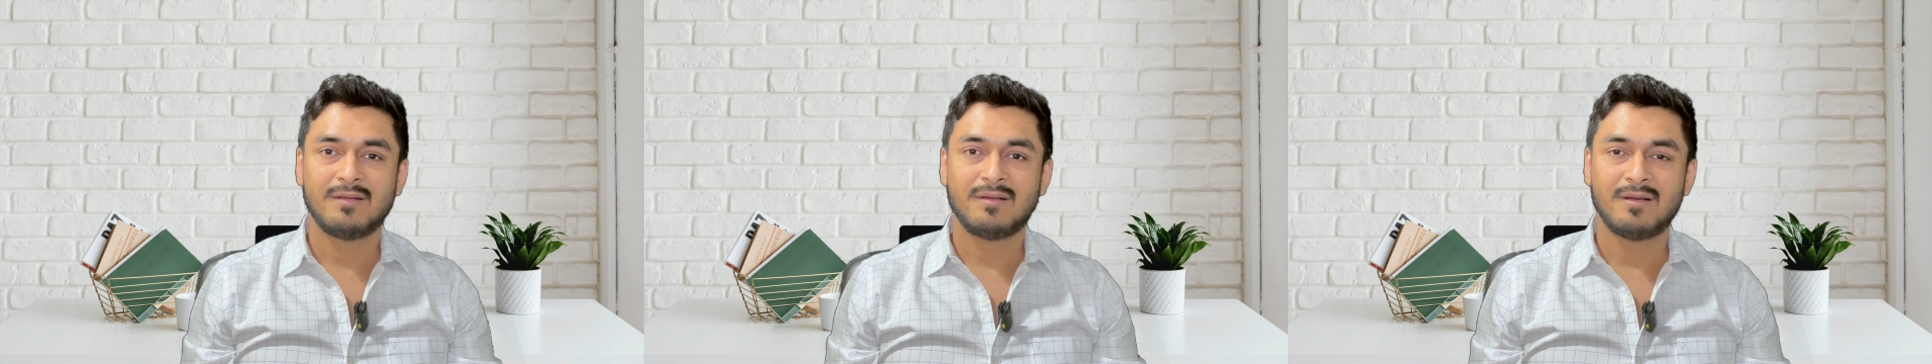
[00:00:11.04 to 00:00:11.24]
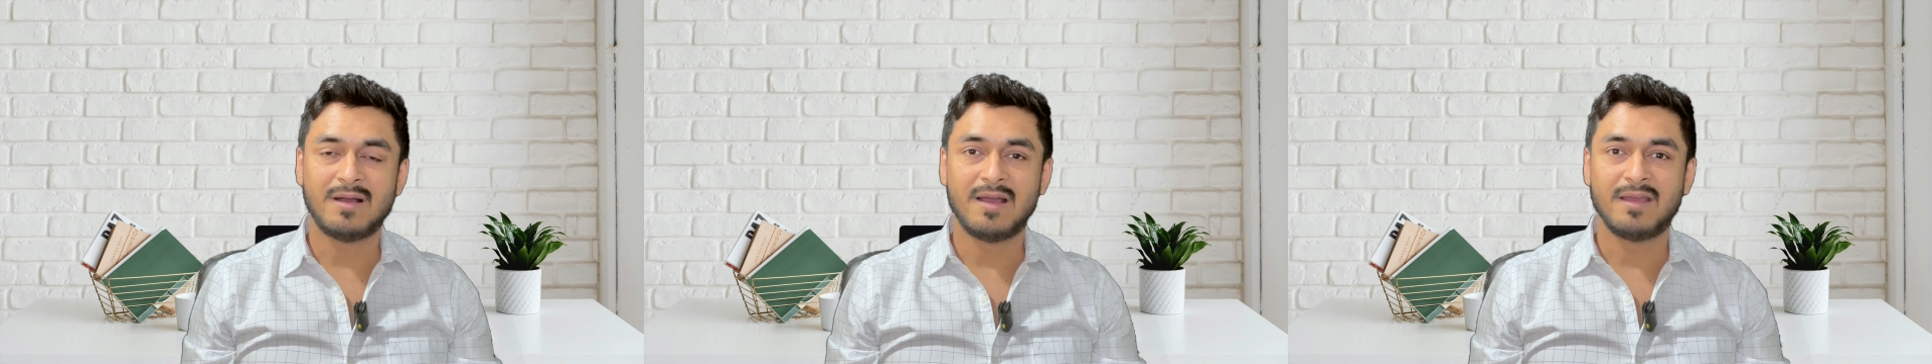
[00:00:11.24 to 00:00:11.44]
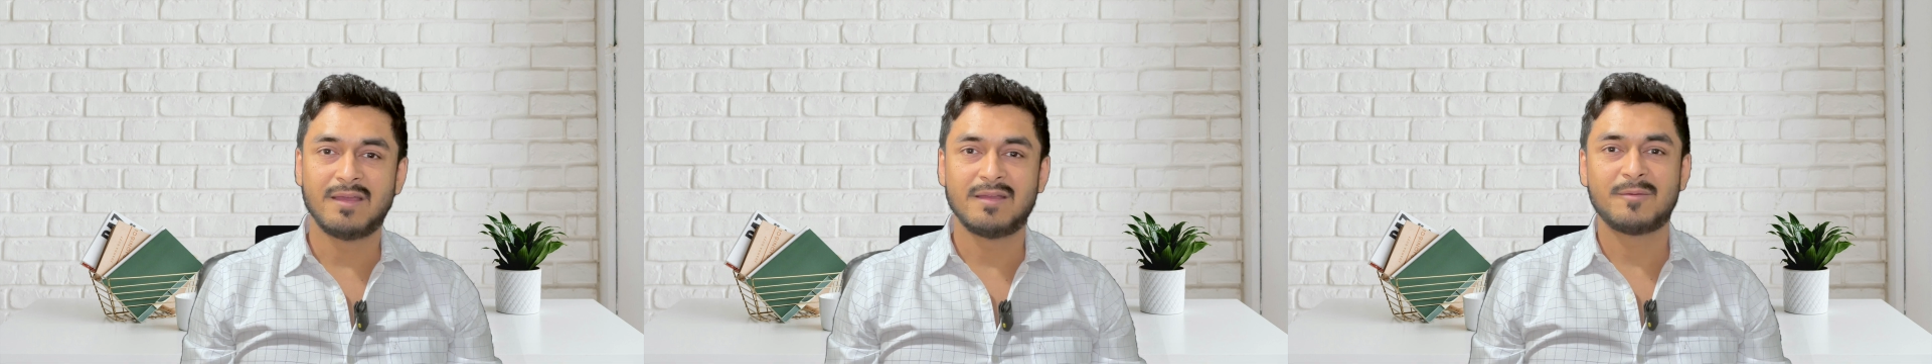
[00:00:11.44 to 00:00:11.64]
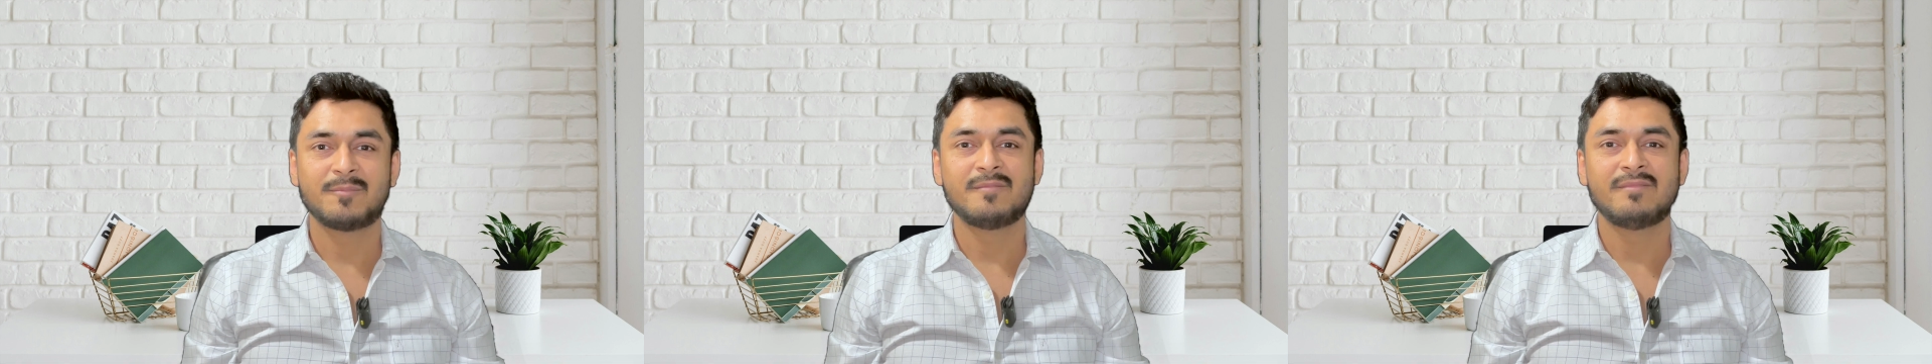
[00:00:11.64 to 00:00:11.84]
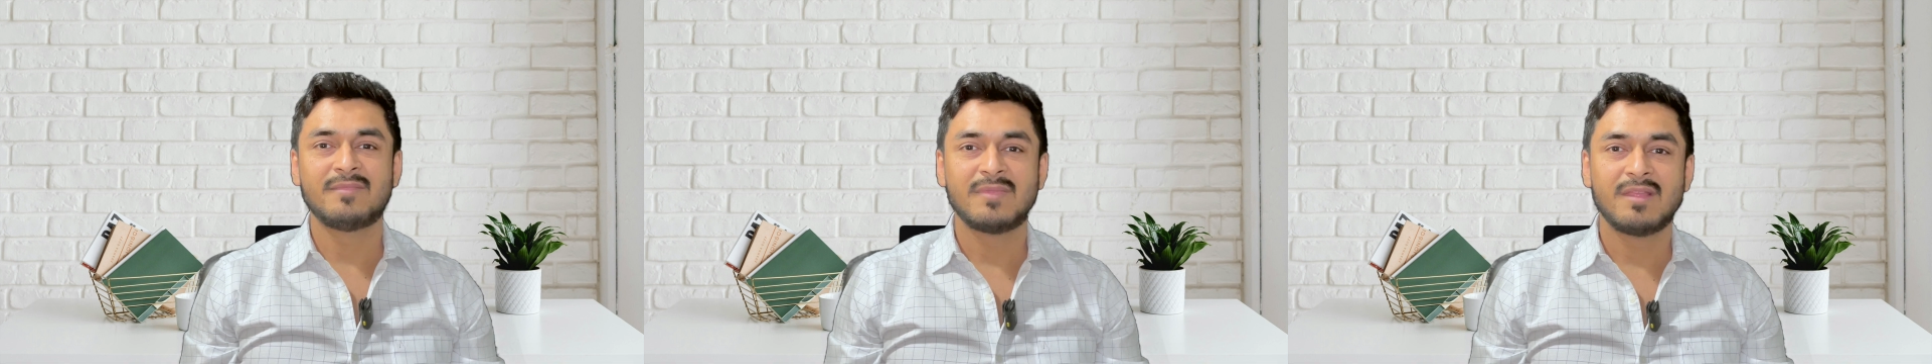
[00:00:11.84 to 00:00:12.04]
Hi,
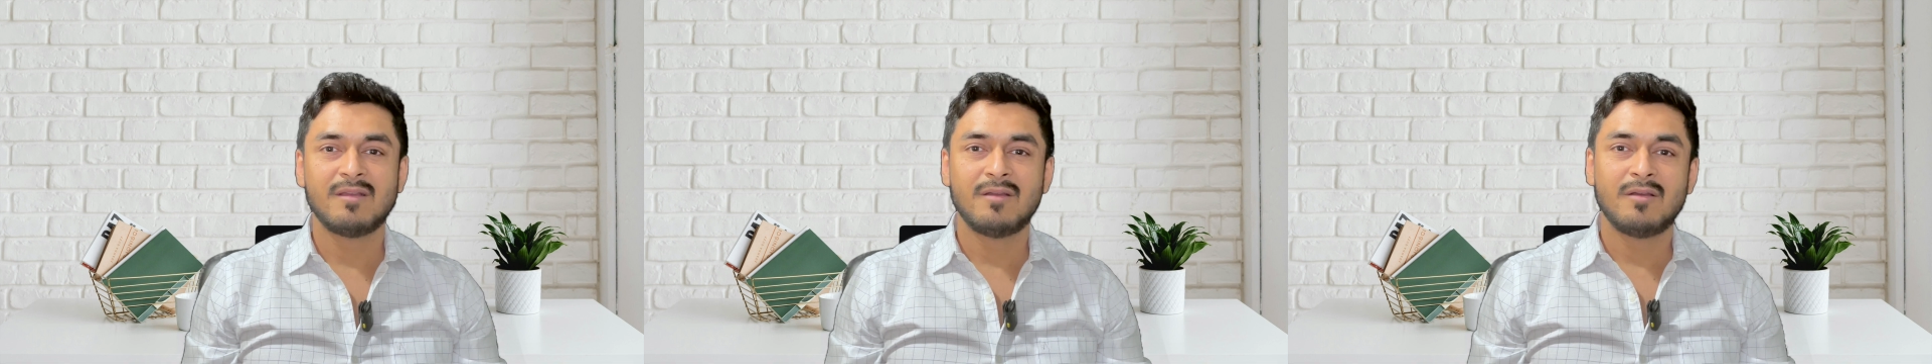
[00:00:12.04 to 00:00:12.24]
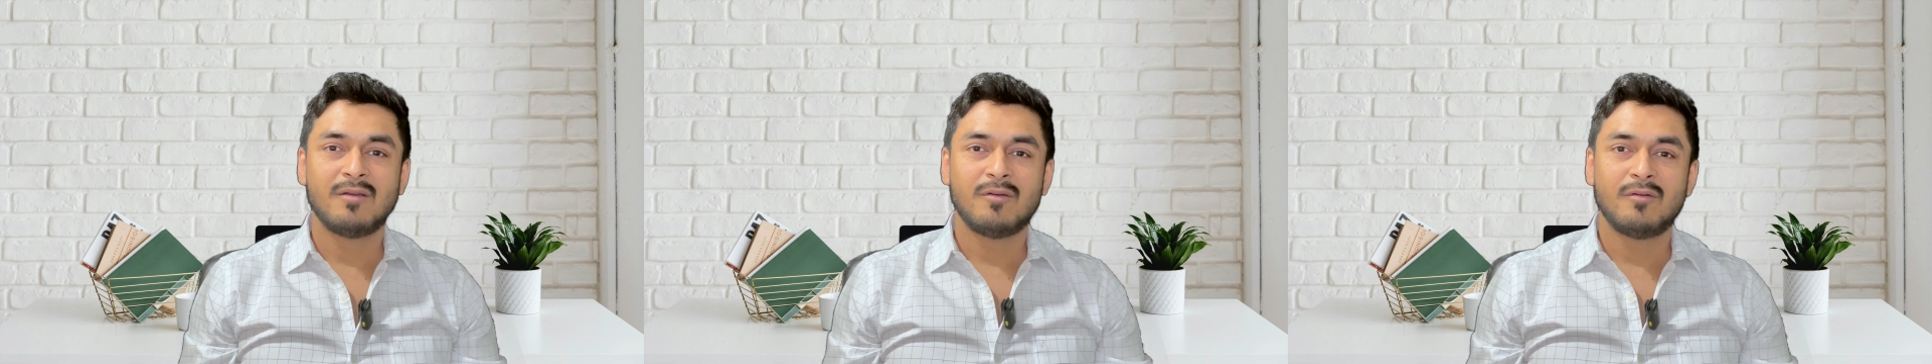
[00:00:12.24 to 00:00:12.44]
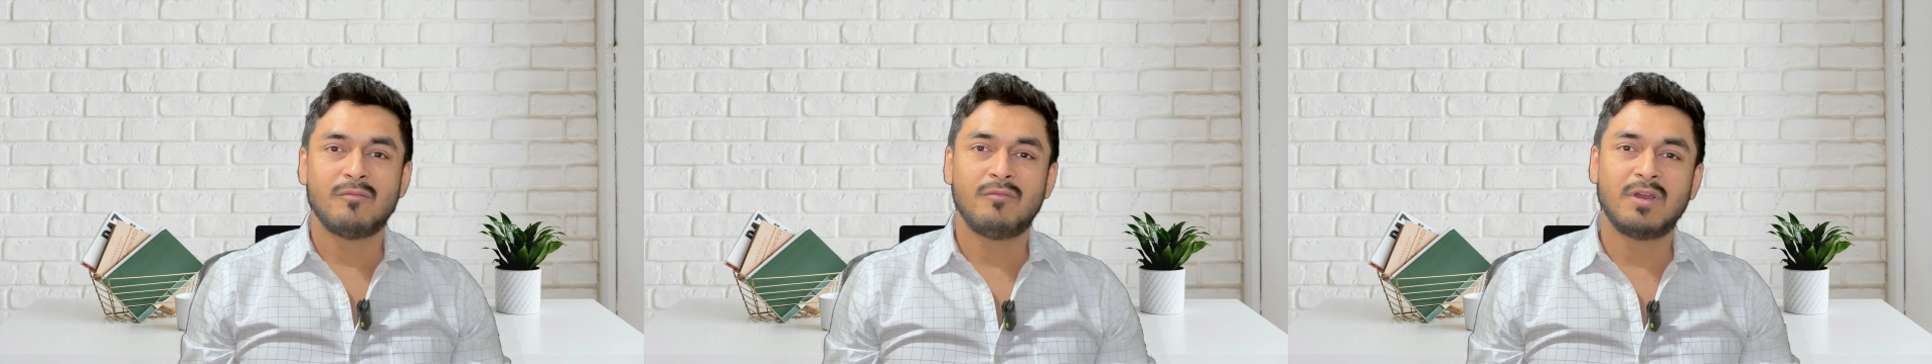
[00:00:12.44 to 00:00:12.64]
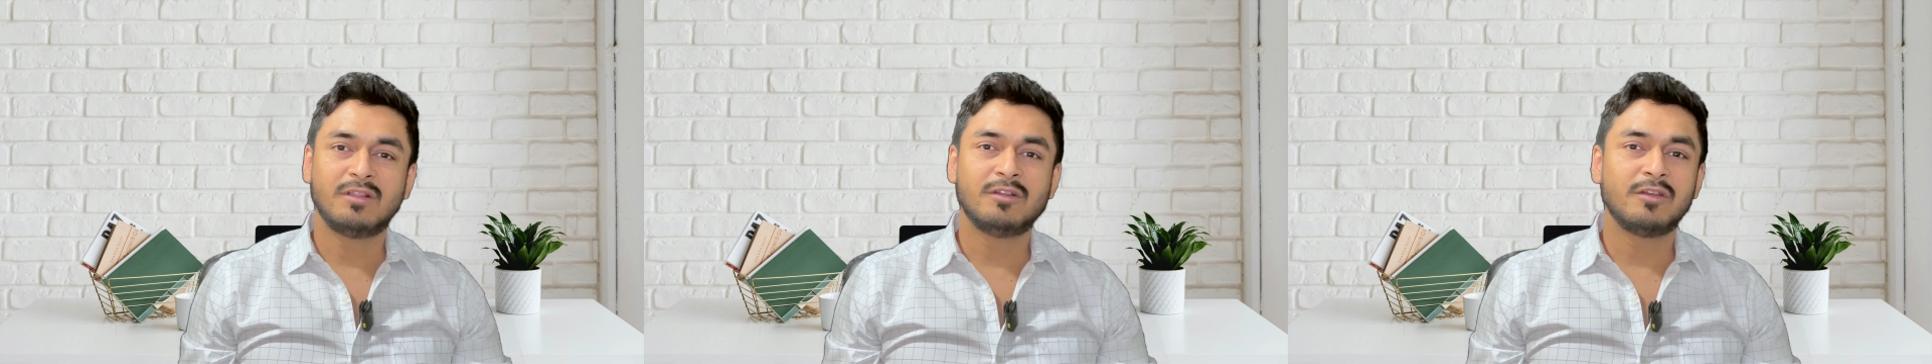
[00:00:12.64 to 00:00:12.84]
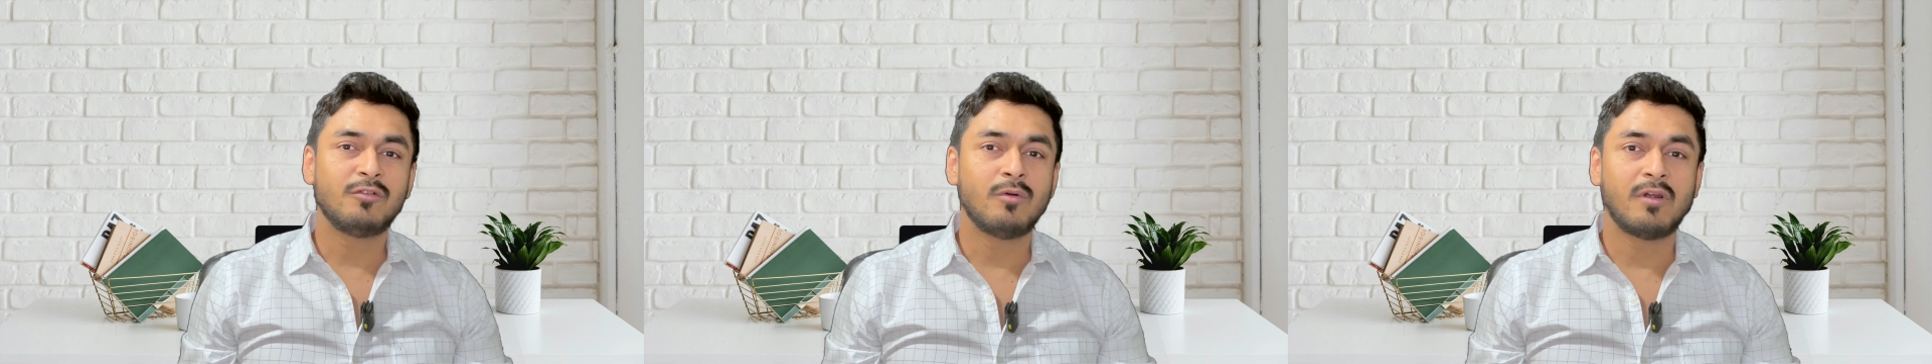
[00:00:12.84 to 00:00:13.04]

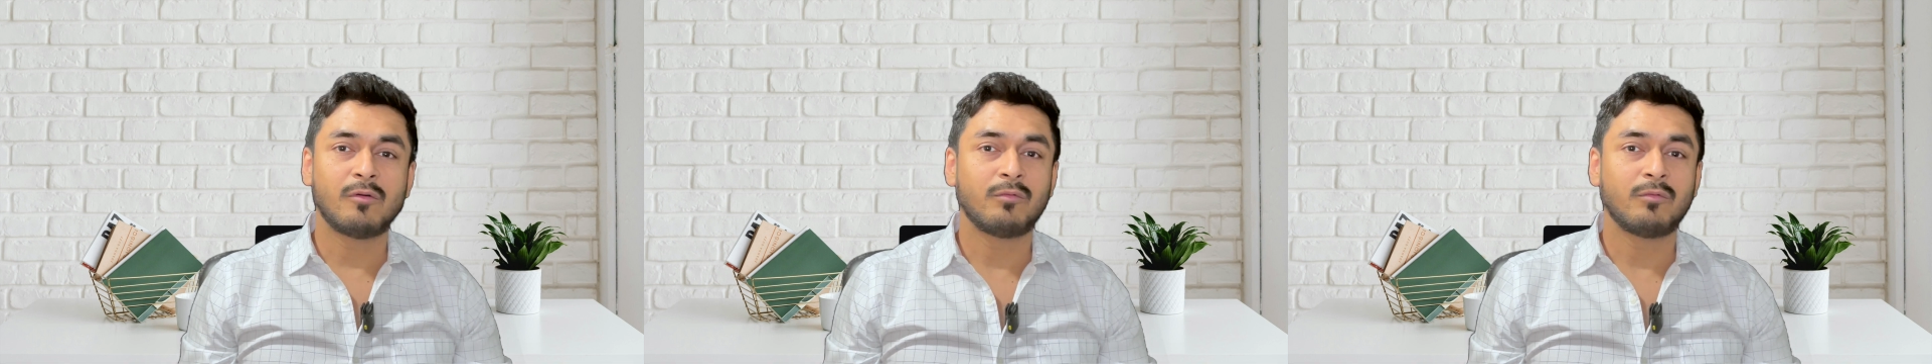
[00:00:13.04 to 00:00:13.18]
whether you are